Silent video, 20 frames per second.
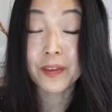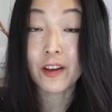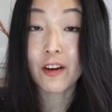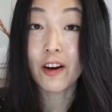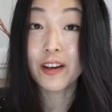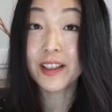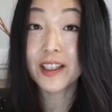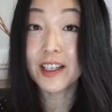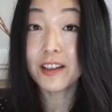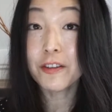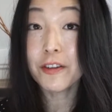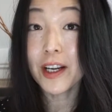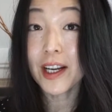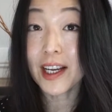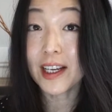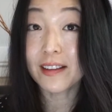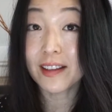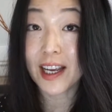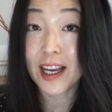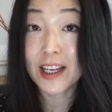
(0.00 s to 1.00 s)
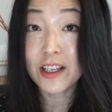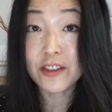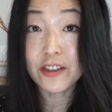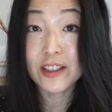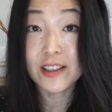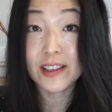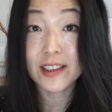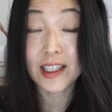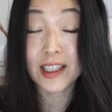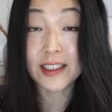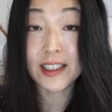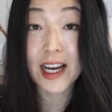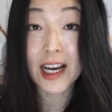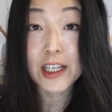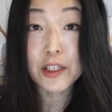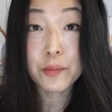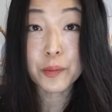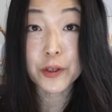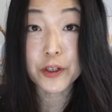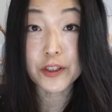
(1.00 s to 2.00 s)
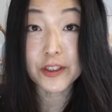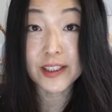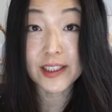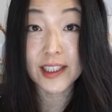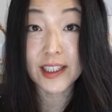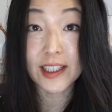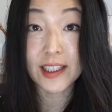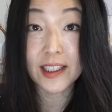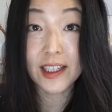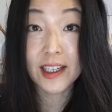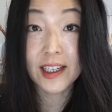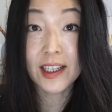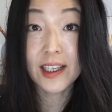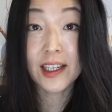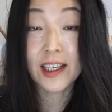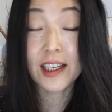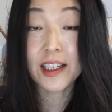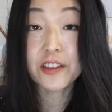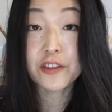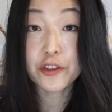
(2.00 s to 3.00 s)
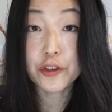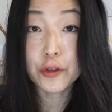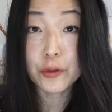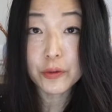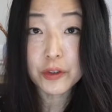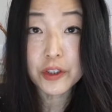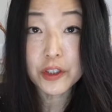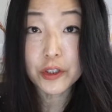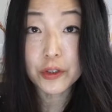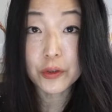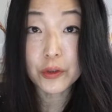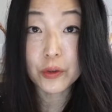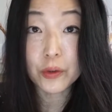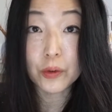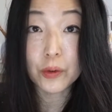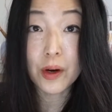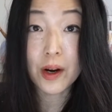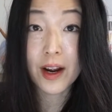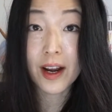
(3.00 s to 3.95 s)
On the other hand, the anxiously attached person is used to